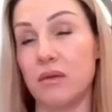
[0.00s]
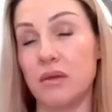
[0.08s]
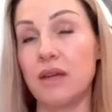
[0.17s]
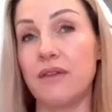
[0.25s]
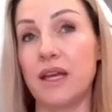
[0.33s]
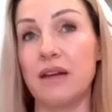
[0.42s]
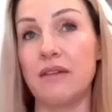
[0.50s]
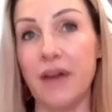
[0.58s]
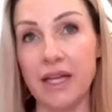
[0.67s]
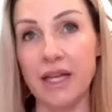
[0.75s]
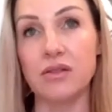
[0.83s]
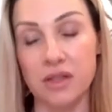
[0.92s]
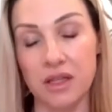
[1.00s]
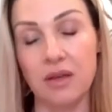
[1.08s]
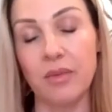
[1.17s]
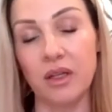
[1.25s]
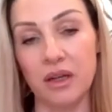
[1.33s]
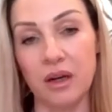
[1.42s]
giving advisors the
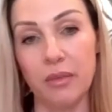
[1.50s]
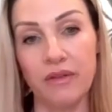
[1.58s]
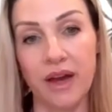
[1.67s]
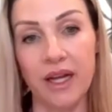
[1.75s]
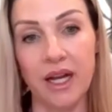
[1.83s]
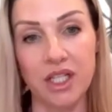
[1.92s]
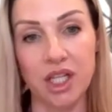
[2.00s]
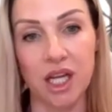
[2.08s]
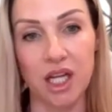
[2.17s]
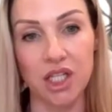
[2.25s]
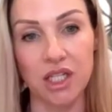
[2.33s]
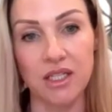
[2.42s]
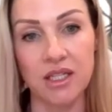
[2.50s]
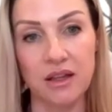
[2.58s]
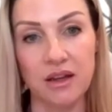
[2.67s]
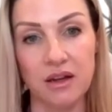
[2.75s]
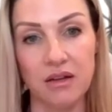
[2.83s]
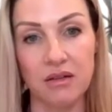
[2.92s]
ability to provide education to
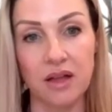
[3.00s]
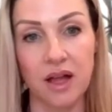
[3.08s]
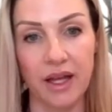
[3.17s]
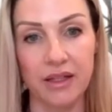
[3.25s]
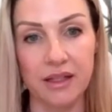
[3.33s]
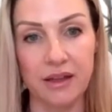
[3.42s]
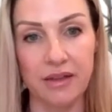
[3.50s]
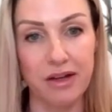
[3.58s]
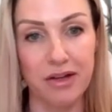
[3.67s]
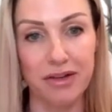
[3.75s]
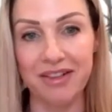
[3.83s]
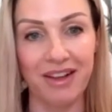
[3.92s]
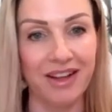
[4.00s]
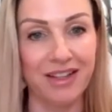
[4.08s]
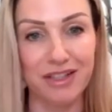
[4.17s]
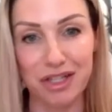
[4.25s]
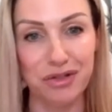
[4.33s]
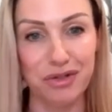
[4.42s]
their clients and their
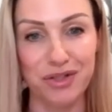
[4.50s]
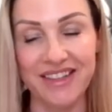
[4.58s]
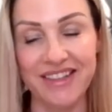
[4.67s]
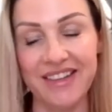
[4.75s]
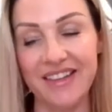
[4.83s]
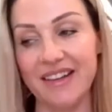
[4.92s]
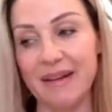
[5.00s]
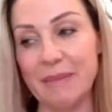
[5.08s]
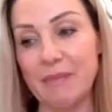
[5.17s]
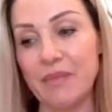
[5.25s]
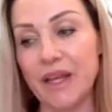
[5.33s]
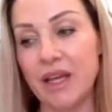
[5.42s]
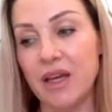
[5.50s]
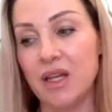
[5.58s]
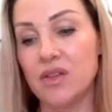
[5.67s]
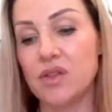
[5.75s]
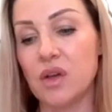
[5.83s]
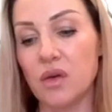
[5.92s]
clients' children.
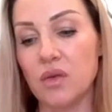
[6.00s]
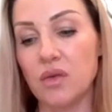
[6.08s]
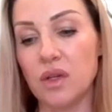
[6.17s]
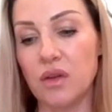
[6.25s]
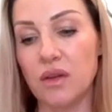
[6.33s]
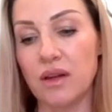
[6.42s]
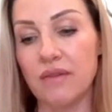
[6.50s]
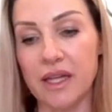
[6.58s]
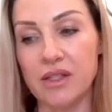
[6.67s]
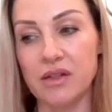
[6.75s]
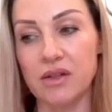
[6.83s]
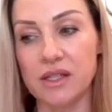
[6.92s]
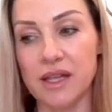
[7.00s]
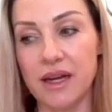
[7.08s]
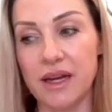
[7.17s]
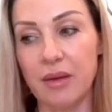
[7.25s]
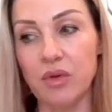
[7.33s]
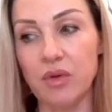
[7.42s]
So, the advisor is then
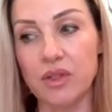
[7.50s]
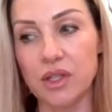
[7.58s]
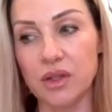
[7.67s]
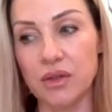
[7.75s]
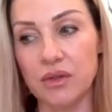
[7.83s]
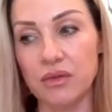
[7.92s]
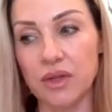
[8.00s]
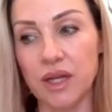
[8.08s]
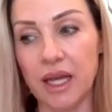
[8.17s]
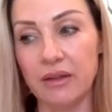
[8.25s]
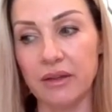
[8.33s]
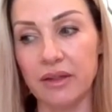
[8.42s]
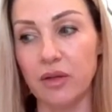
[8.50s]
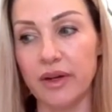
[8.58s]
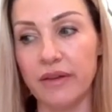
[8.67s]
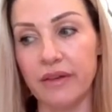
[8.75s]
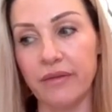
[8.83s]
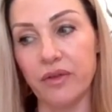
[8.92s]
able to gain a little bit
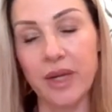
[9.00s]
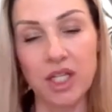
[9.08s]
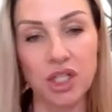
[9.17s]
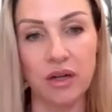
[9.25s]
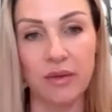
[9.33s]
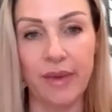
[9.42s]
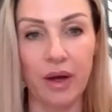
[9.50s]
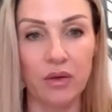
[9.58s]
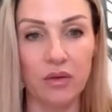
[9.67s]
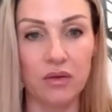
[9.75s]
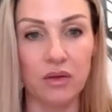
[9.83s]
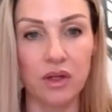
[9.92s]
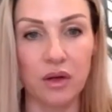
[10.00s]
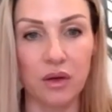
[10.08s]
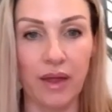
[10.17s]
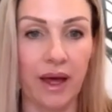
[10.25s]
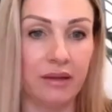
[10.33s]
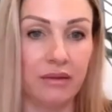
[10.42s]
of information about,
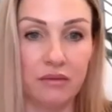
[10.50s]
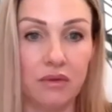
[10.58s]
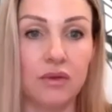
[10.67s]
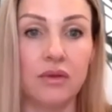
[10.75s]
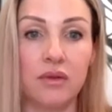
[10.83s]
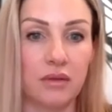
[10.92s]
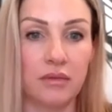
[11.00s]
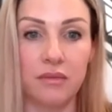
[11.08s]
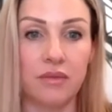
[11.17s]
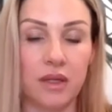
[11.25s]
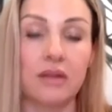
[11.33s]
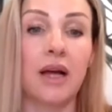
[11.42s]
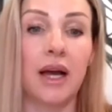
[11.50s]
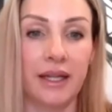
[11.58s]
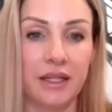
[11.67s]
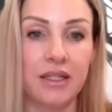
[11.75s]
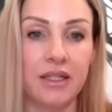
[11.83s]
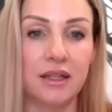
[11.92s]
that the
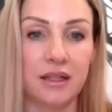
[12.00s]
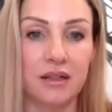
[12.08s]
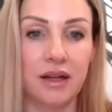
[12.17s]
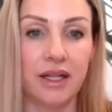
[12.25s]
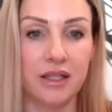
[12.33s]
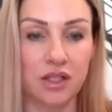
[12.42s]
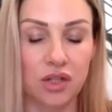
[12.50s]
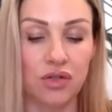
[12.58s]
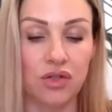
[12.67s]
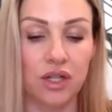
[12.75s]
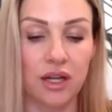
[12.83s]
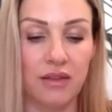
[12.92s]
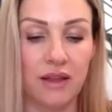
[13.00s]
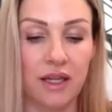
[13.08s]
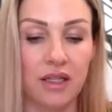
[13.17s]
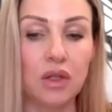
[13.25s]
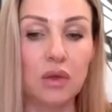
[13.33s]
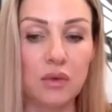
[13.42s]
client and the client's children, and
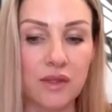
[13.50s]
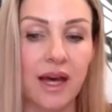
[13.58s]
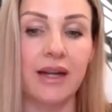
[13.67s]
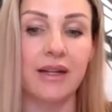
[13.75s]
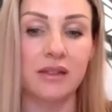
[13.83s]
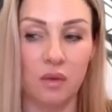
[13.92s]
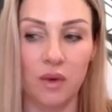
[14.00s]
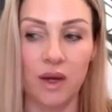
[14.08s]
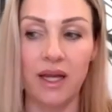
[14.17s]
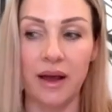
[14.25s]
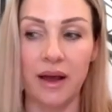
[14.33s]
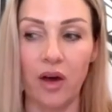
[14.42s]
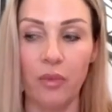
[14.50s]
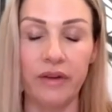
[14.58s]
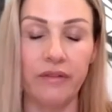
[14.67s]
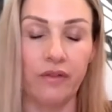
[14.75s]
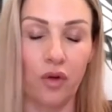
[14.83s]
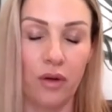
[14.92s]
then use that as a way to help
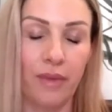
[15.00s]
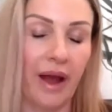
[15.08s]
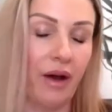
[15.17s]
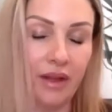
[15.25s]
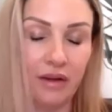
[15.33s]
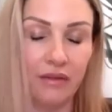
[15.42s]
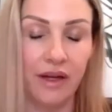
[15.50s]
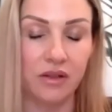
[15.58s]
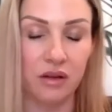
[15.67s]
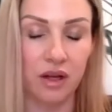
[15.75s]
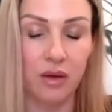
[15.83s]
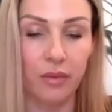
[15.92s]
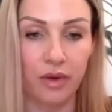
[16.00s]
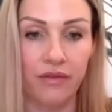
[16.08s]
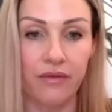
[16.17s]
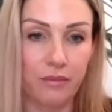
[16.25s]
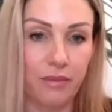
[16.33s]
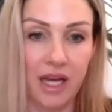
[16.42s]
inform how the advisor
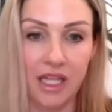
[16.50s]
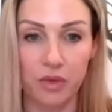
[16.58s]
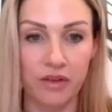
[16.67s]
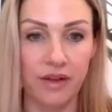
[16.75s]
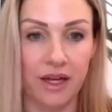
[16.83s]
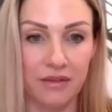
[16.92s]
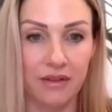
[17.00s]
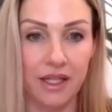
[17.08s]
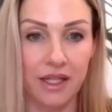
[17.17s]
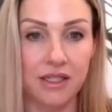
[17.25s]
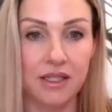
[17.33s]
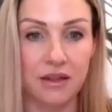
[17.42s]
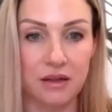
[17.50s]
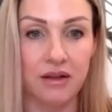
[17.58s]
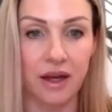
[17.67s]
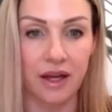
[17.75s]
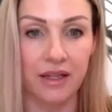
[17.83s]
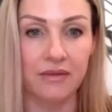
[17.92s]
can best provide advice to the
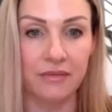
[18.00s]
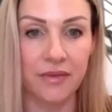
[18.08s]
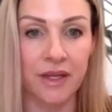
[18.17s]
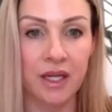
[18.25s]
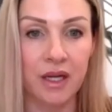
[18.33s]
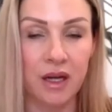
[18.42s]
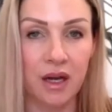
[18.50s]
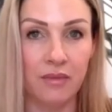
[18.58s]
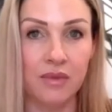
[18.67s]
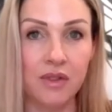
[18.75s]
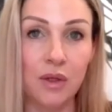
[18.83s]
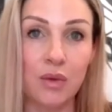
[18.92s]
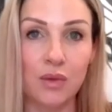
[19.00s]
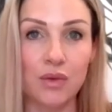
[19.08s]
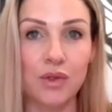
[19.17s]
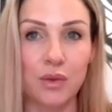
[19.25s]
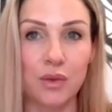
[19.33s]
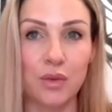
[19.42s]
client. So
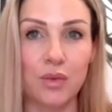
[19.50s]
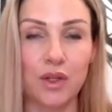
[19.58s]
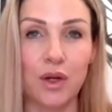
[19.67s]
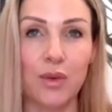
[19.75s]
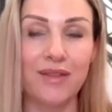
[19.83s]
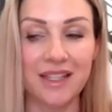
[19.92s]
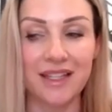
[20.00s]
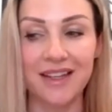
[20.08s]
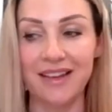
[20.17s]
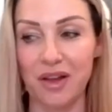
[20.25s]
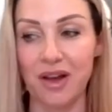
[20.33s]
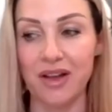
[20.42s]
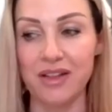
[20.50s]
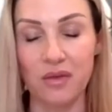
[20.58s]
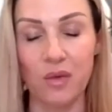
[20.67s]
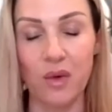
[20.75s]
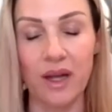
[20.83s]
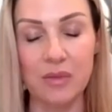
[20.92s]
we've seen it in lots of
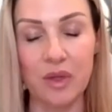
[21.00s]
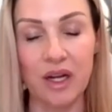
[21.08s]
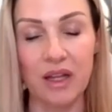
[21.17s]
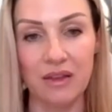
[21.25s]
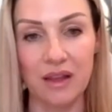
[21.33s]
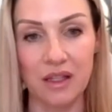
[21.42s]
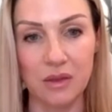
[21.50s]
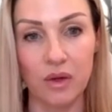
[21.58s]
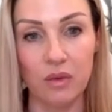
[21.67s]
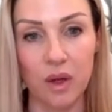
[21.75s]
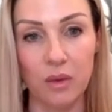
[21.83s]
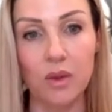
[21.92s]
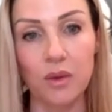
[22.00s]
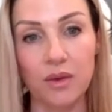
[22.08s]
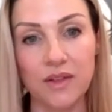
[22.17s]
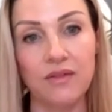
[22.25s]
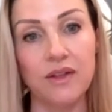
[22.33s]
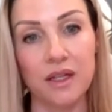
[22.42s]
ways, but I think that's one way where we've
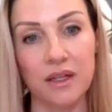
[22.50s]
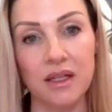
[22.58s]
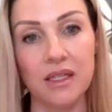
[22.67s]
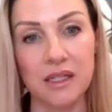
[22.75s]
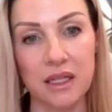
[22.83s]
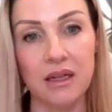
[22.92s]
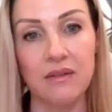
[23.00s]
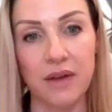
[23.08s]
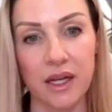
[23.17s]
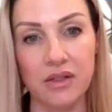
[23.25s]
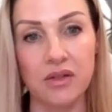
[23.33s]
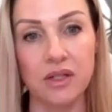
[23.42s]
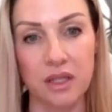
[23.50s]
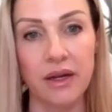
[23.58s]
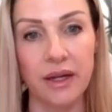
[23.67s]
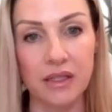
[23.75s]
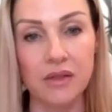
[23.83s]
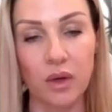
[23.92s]
definitely seen advisors and
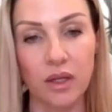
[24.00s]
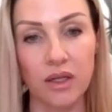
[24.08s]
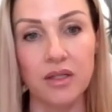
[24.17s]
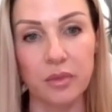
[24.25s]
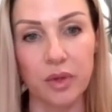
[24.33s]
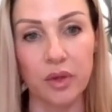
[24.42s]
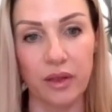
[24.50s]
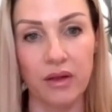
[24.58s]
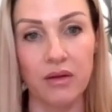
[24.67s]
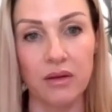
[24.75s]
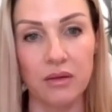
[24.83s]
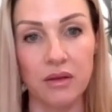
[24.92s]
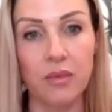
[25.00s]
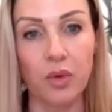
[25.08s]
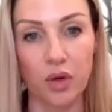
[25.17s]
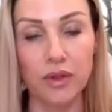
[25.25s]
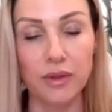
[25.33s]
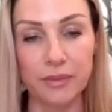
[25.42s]
clients want to deploy the
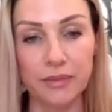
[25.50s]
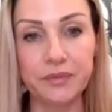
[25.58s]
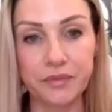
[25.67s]
portal.